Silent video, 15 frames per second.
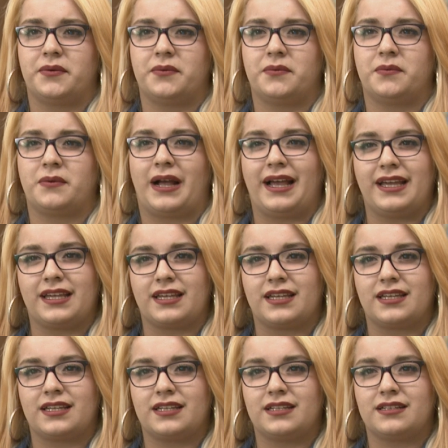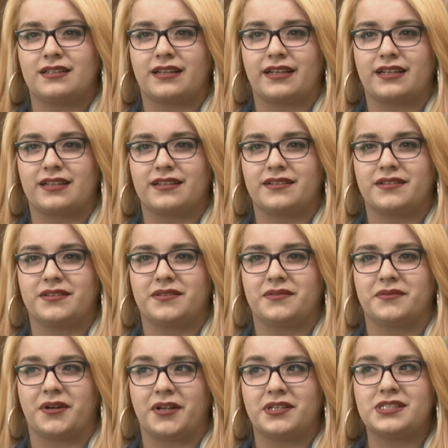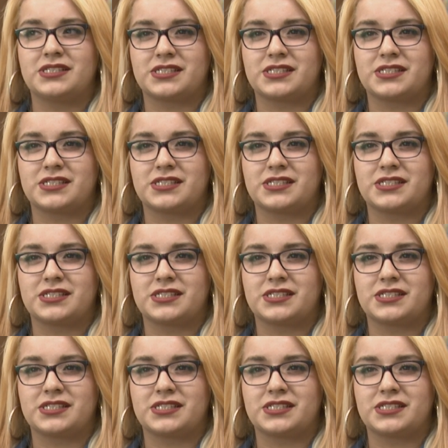Why? Like, are you